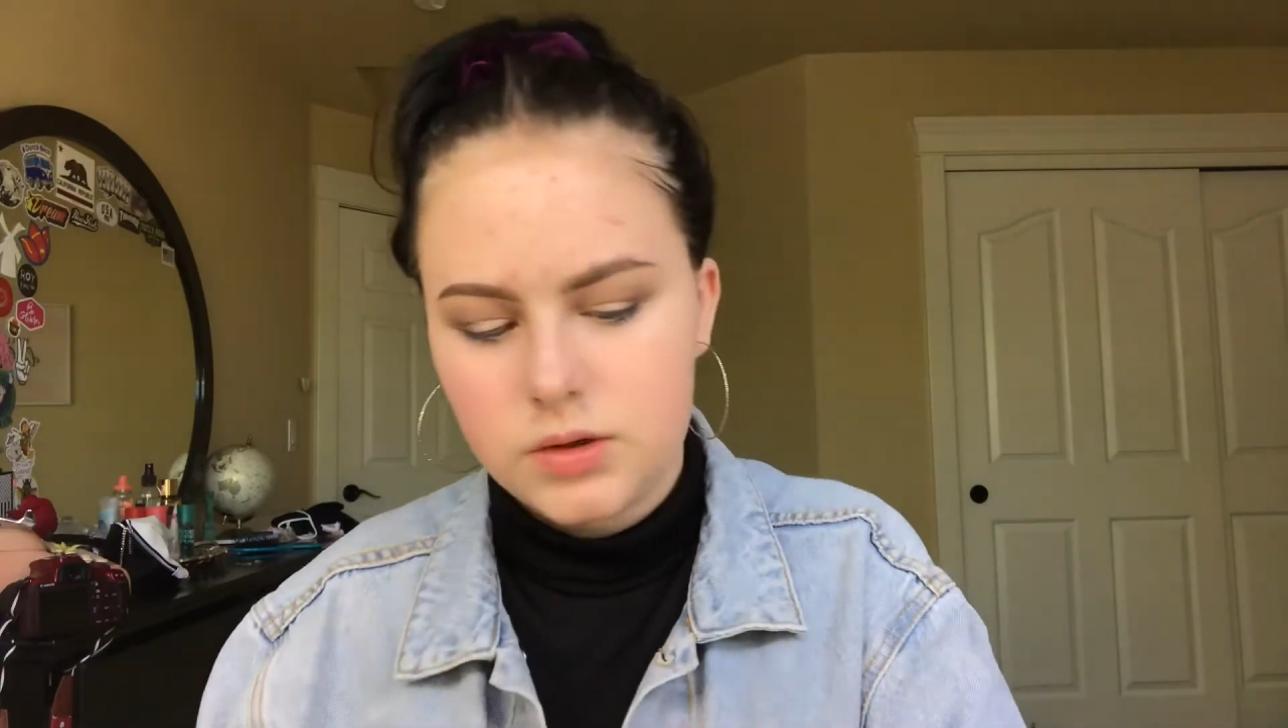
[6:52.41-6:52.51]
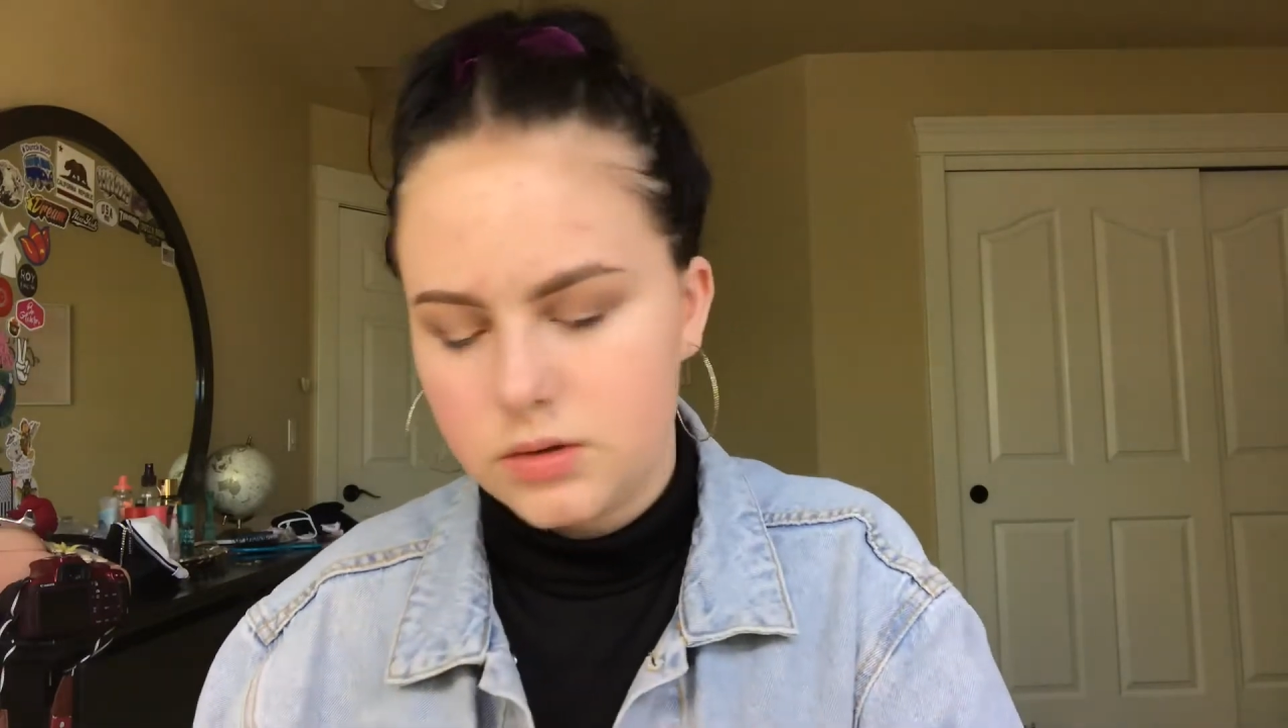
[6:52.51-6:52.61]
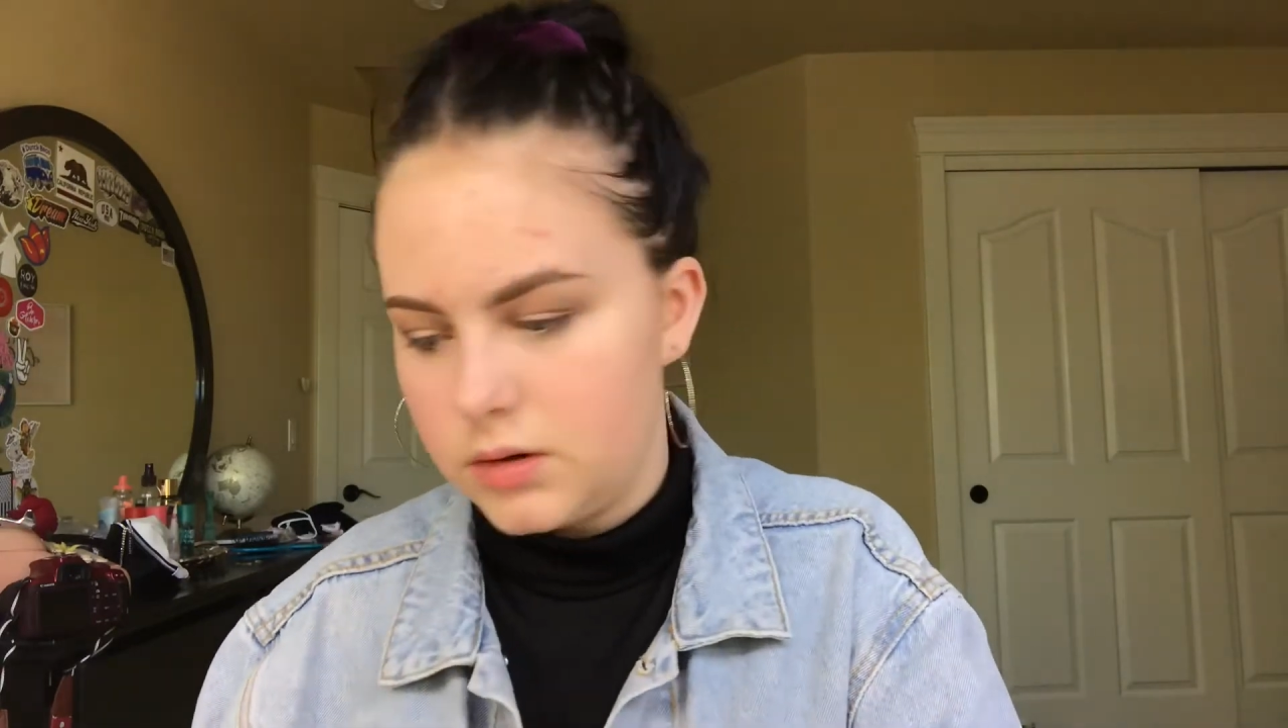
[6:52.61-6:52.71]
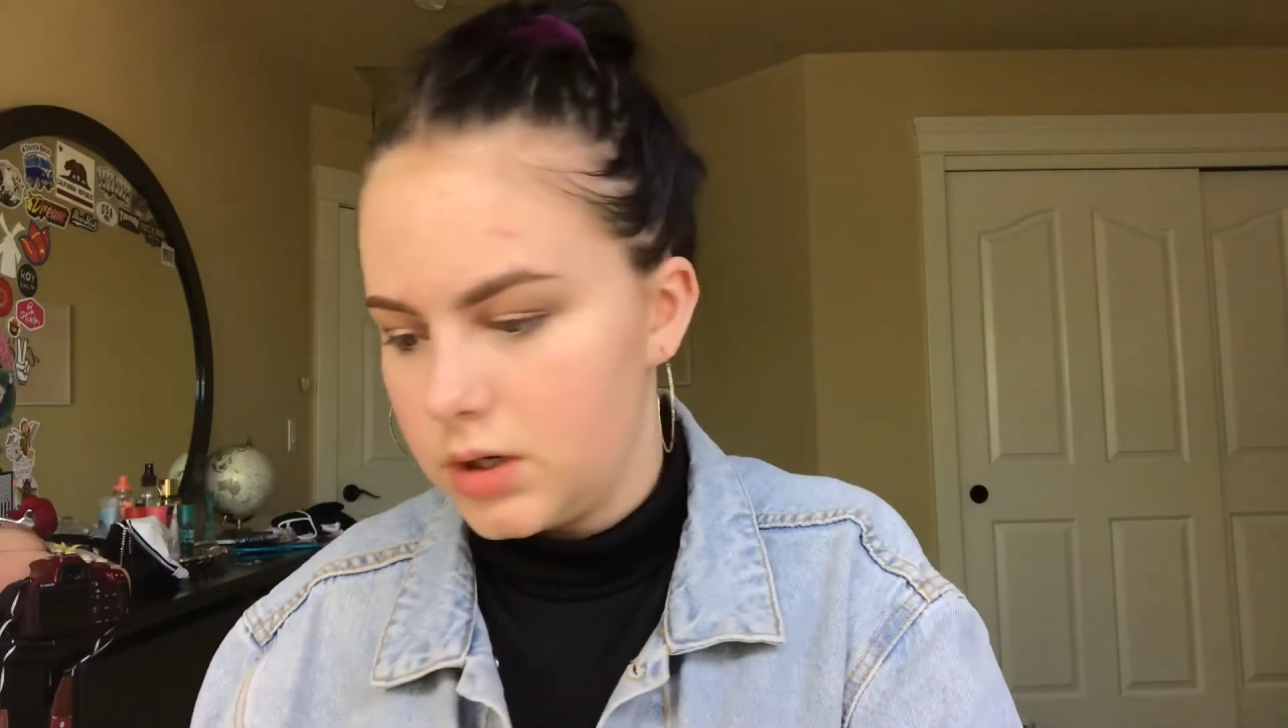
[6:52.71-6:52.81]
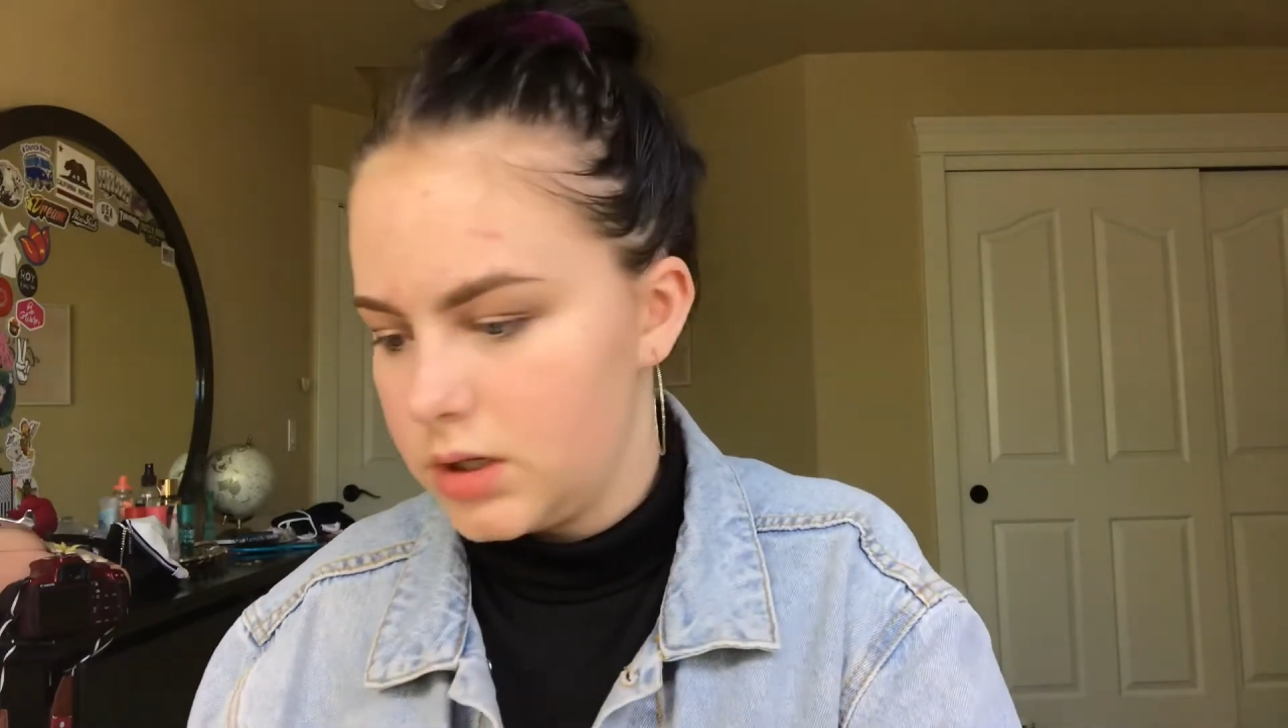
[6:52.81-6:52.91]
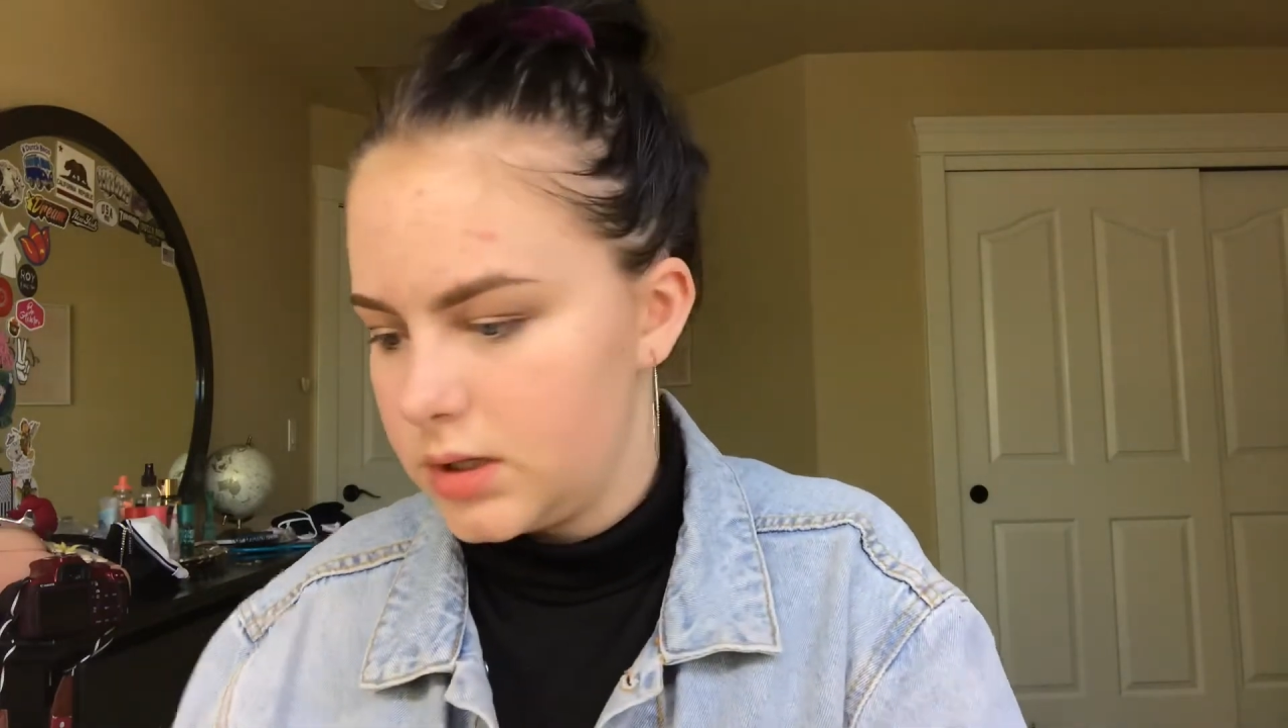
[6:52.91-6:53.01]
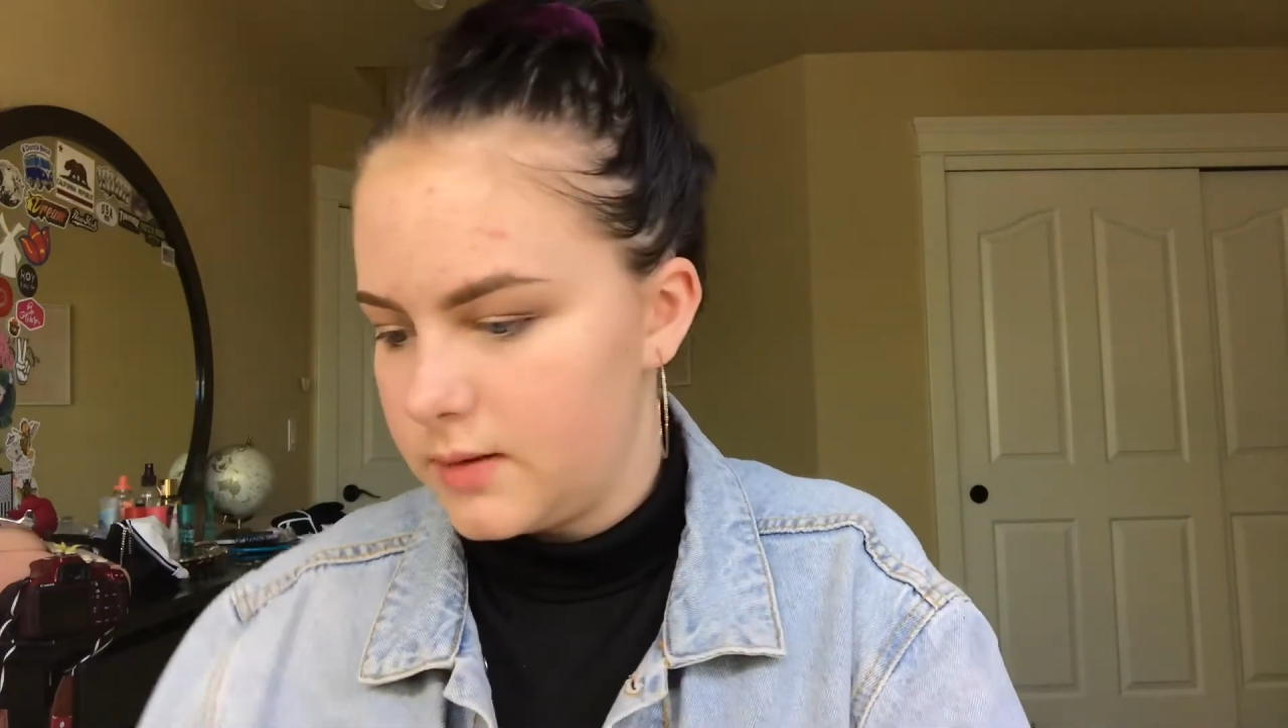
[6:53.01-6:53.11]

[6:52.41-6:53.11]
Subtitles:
squirts